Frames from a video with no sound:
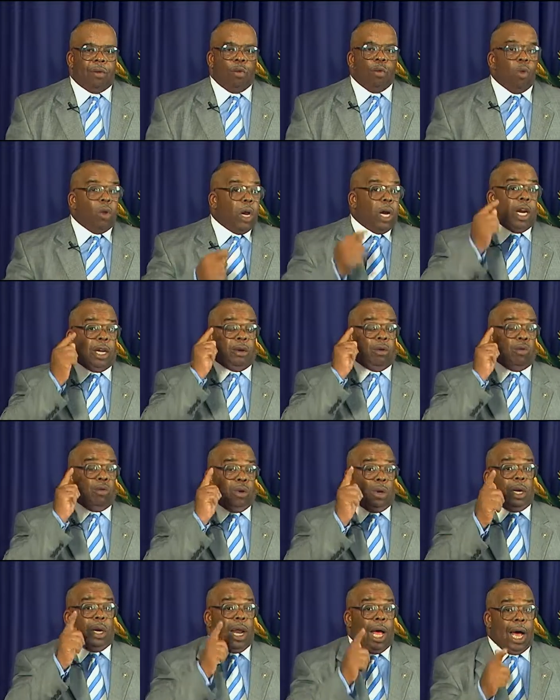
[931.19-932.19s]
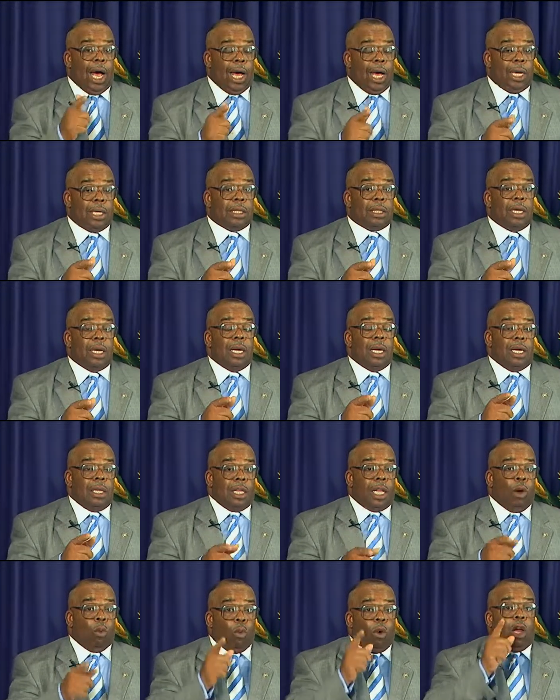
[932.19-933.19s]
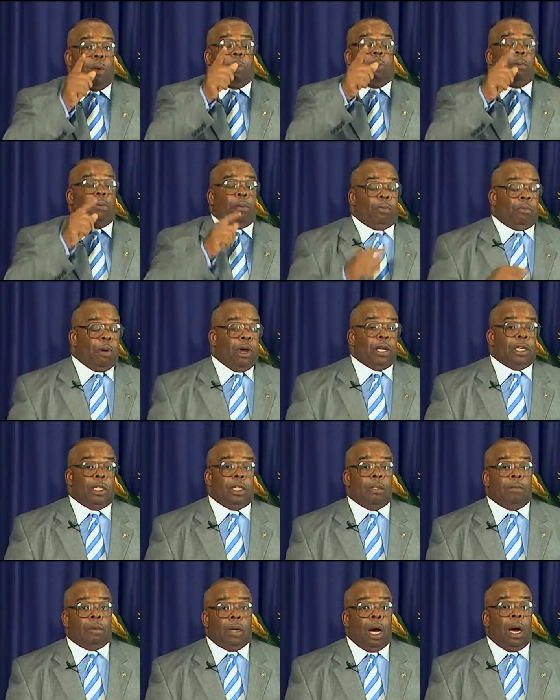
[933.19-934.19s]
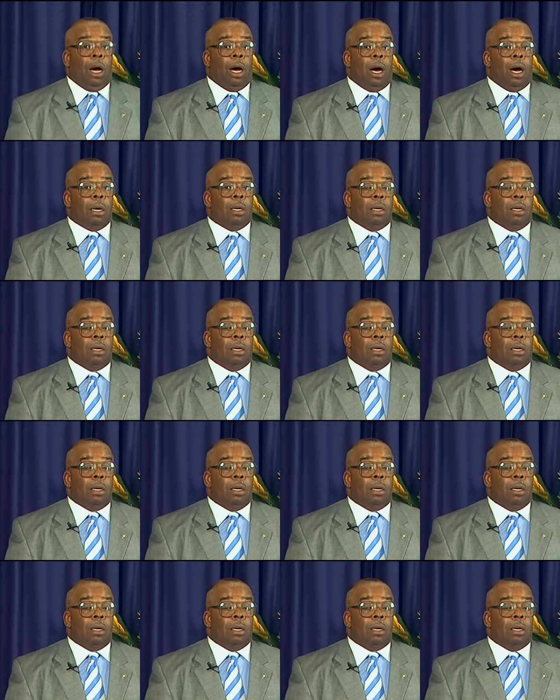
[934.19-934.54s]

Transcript: We need to realize that we'll be in the presence of God.